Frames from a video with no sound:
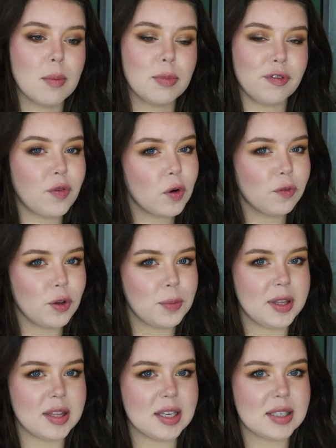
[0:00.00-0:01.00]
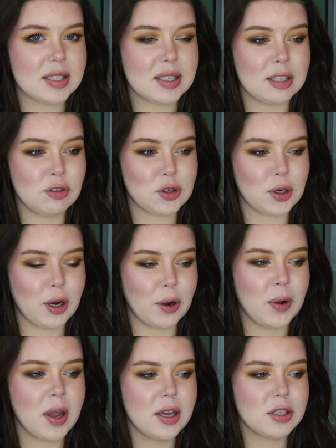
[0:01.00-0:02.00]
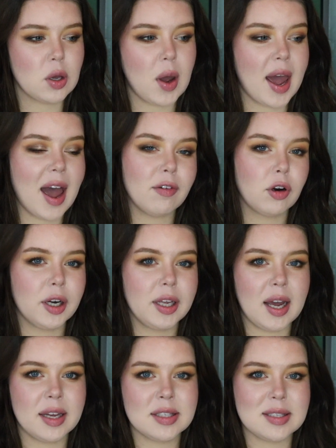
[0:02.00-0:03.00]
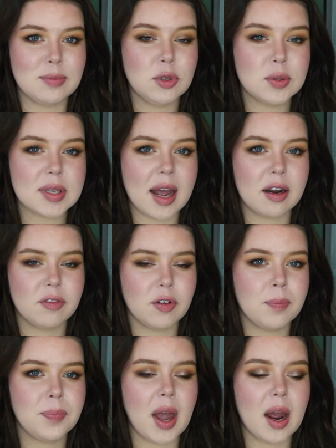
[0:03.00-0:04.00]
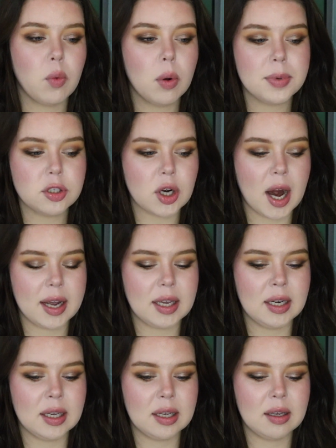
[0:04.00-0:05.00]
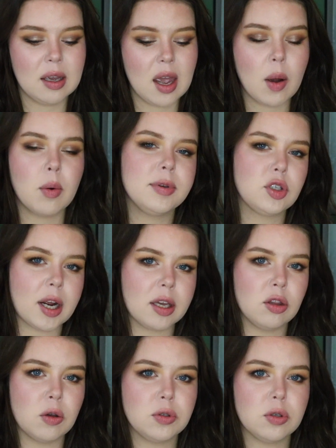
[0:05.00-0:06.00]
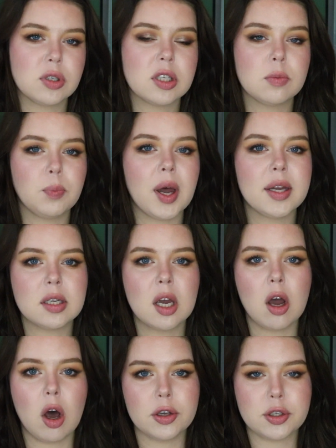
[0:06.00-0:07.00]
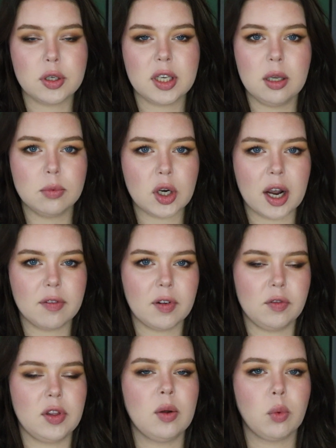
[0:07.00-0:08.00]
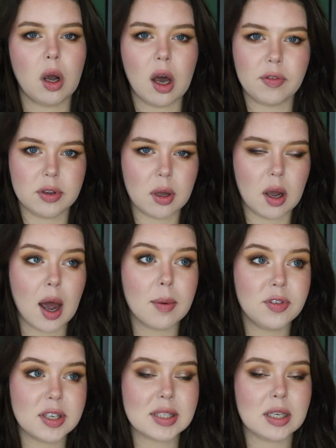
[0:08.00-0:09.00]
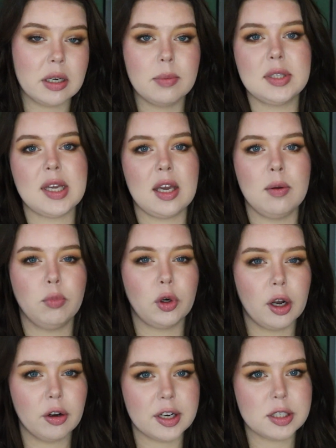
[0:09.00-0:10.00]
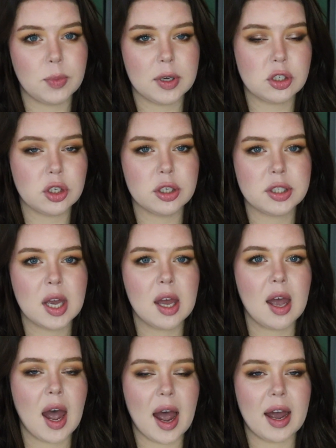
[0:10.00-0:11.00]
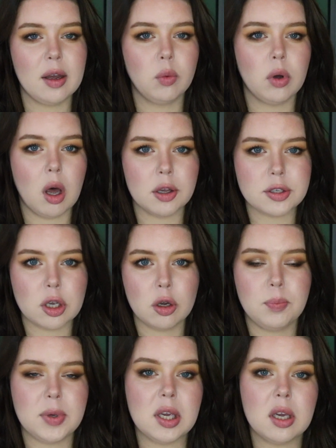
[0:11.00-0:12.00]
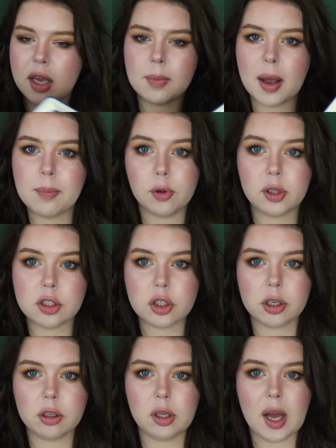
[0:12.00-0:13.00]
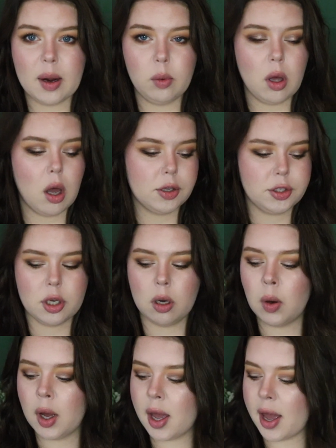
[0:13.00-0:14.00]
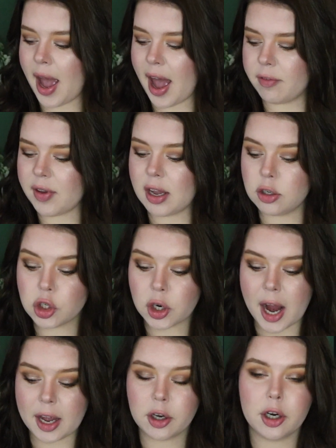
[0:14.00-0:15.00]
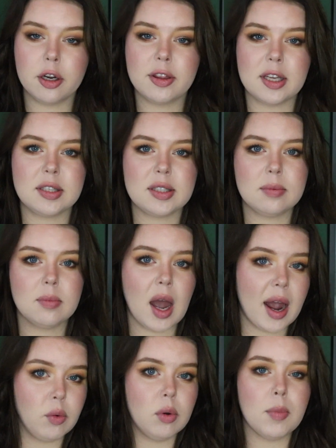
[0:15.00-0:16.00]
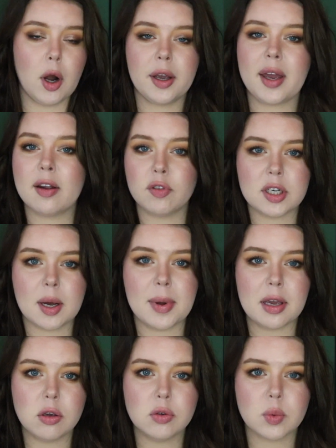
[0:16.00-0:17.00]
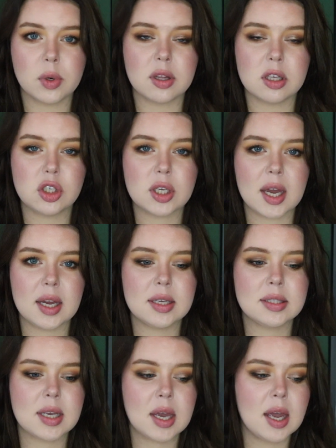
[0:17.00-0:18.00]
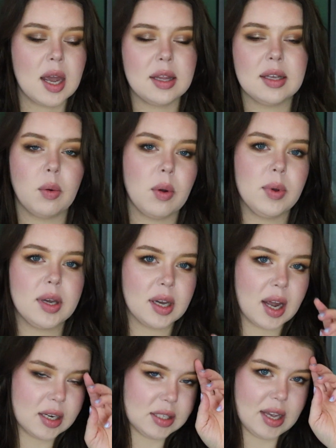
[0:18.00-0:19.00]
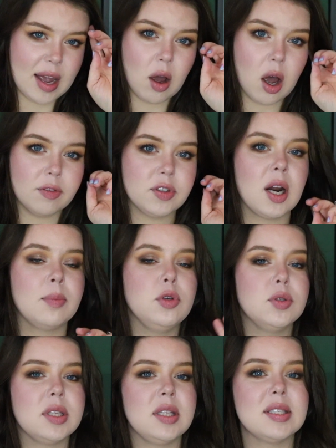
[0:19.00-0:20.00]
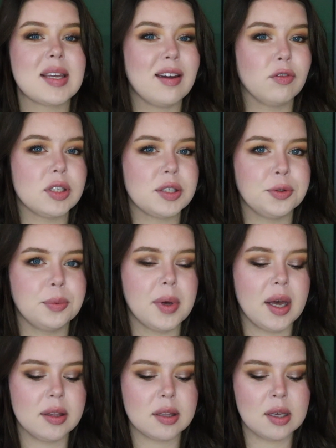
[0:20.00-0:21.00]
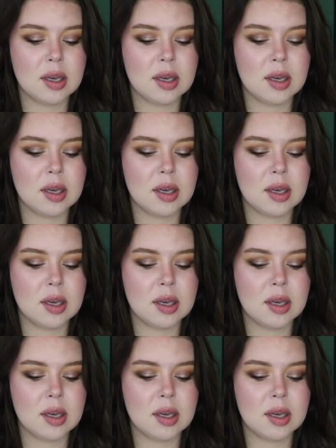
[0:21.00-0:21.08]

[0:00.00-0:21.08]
before filming this intro, so I have already gotten some use out of them. I won't be tracking it. I won't be tracking those uses, but also to keep track of everything, we're obviously going to be taking progress pictures. I will also be in my bullet journal. I will also have a tracker that I will mark every time I use one of the shades, and that way we can kind of see how often I'm using these every single month.